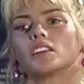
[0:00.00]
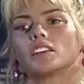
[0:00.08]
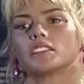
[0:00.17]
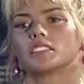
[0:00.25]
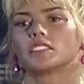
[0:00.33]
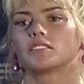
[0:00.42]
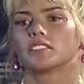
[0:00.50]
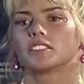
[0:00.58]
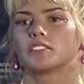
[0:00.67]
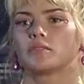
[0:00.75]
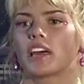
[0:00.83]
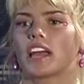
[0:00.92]
It's a,
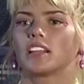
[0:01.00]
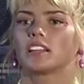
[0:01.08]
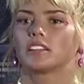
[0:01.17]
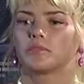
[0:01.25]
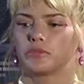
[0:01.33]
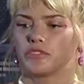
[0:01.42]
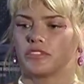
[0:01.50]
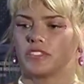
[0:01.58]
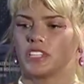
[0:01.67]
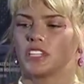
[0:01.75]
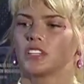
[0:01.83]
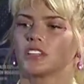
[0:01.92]
it's an alien
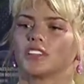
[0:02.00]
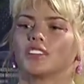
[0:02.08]
movie.